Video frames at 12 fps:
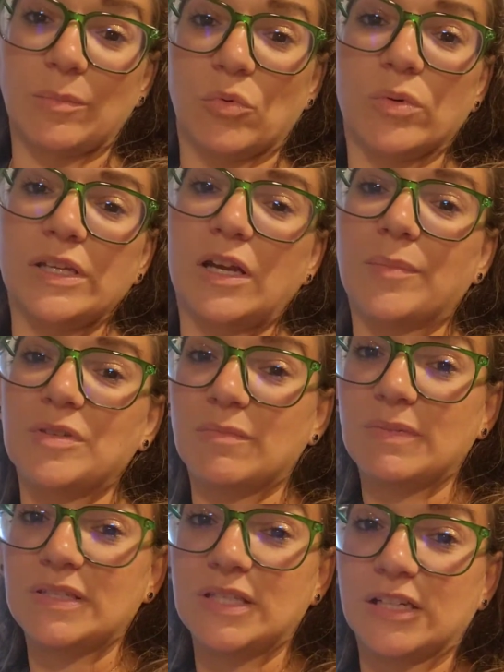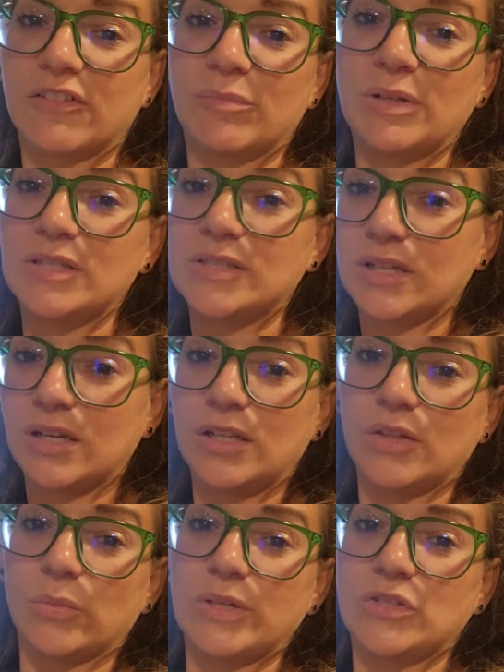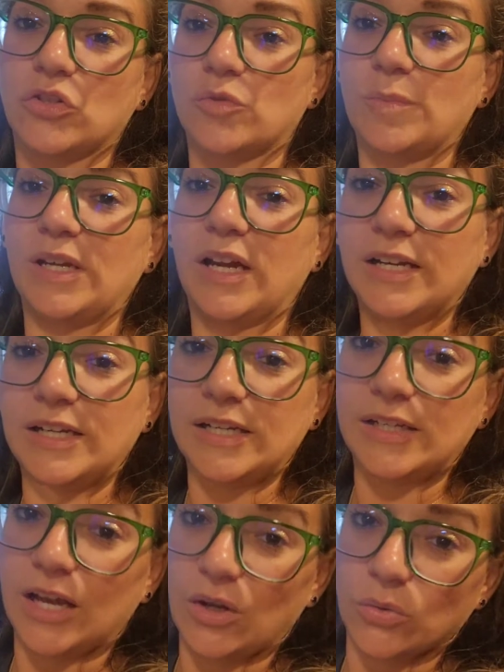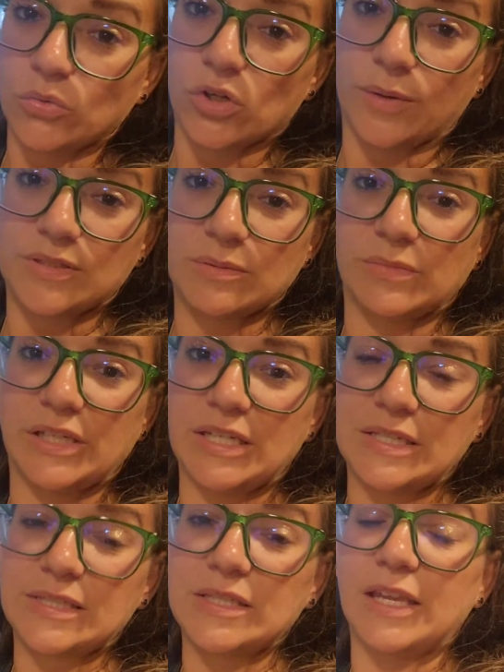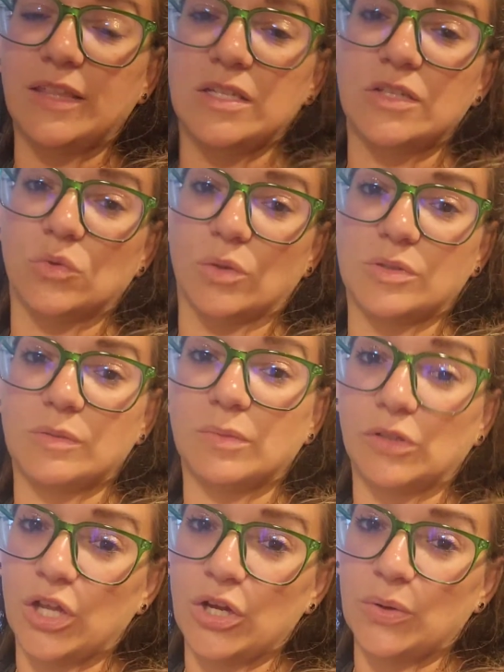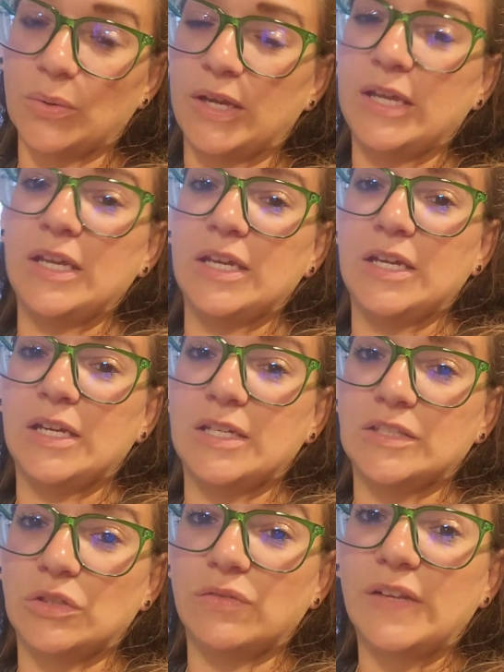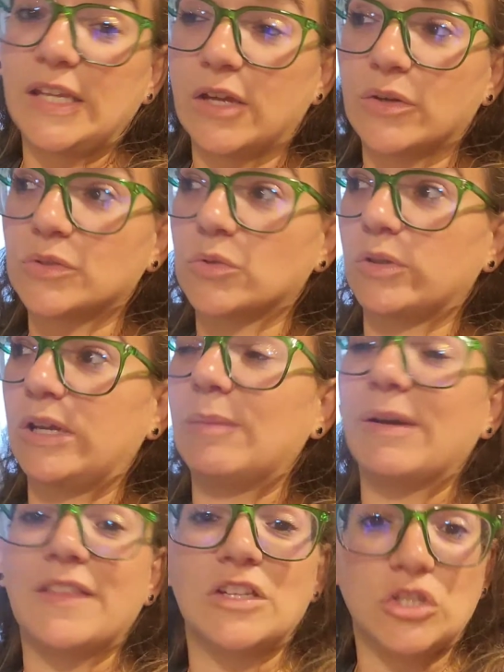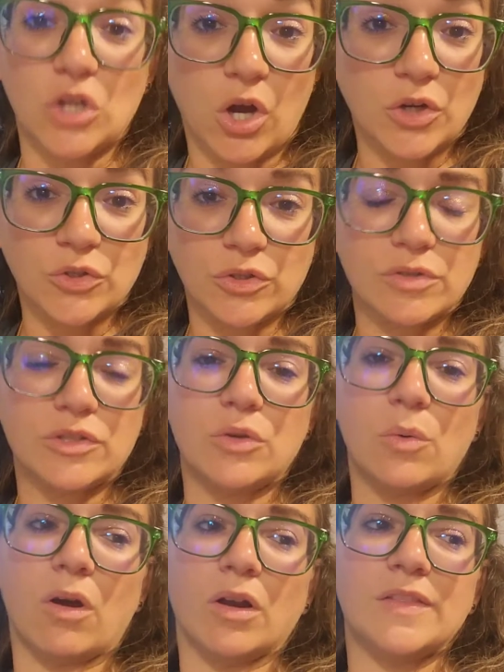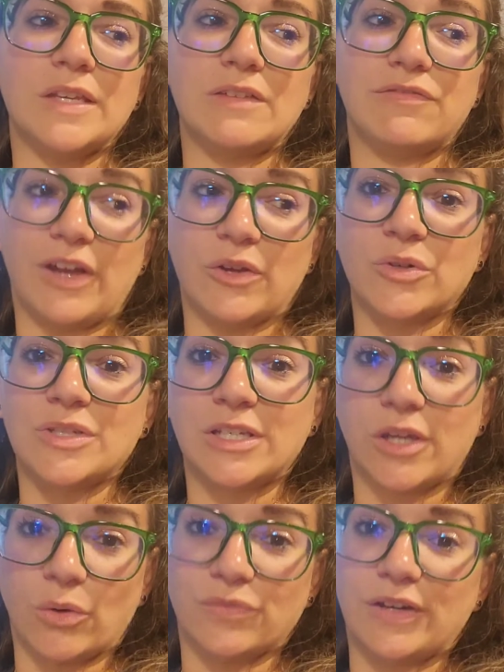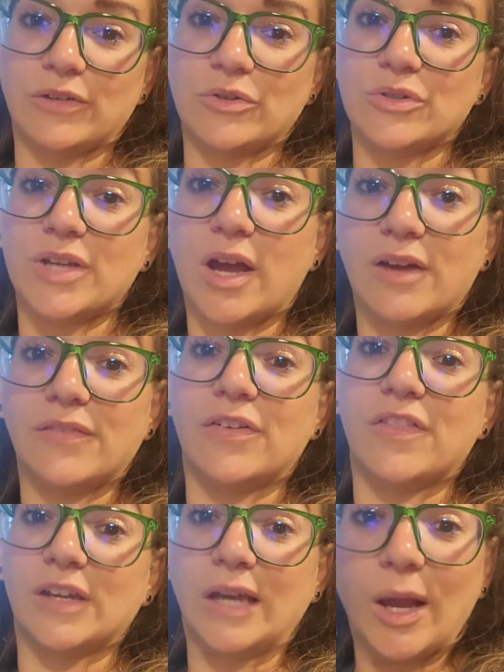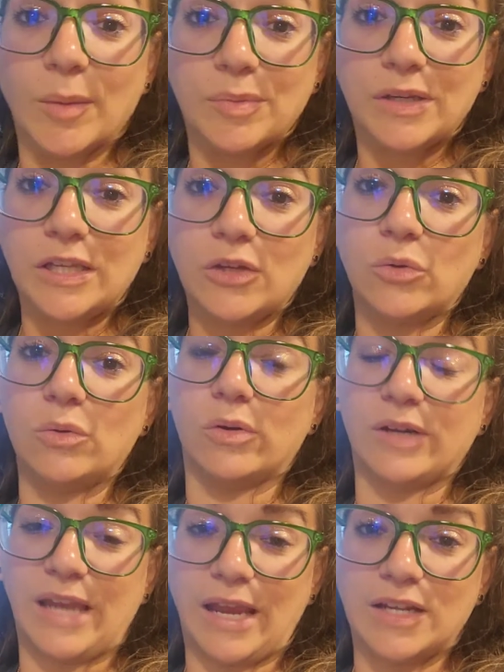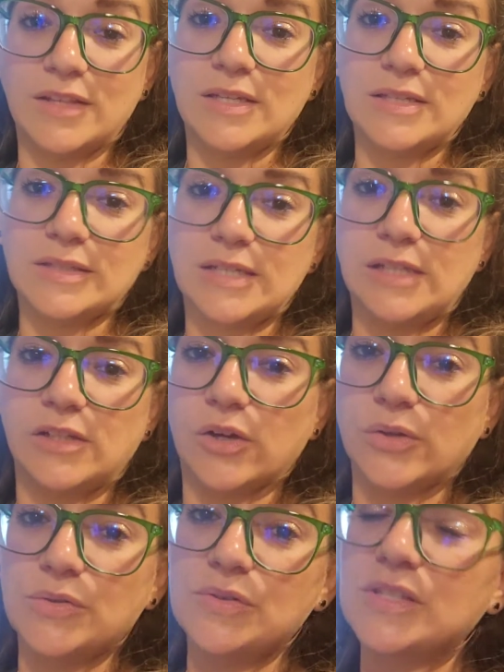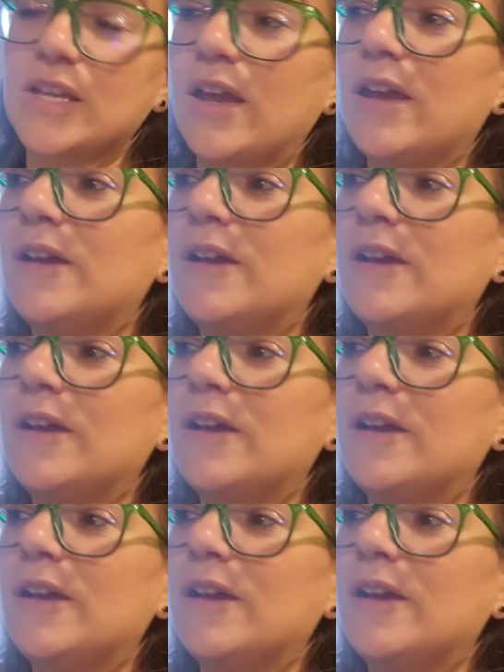I'm really optimistic. I've been studying the research behind it. I'll drop some links in the description below. 2 videos created by the doctors who are the founders and co-founders of the company who created these ketones.